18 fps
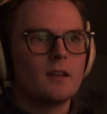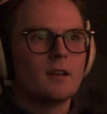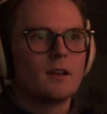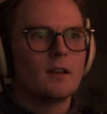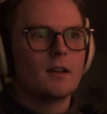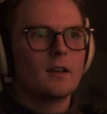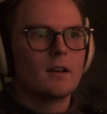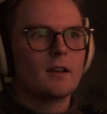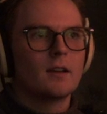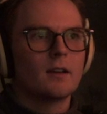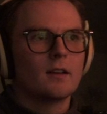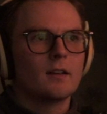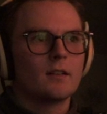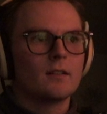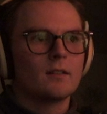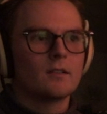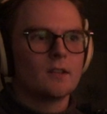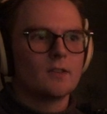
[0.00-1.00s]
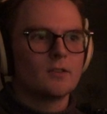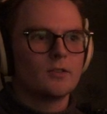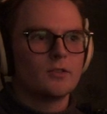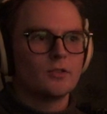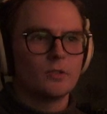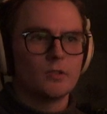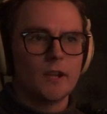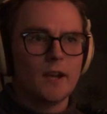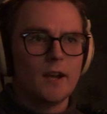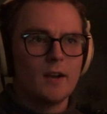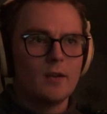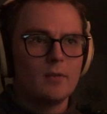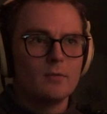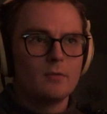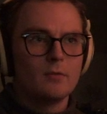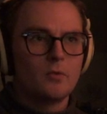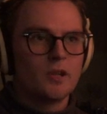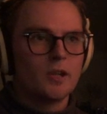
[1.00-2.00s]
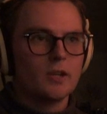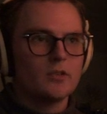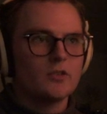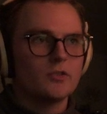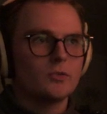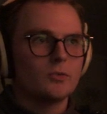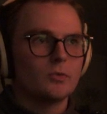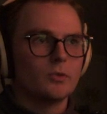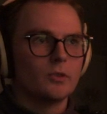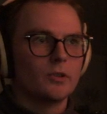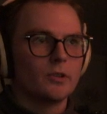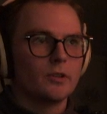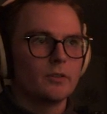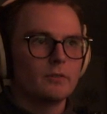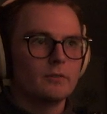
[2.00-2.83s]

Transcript: as you saw now, we got a sword.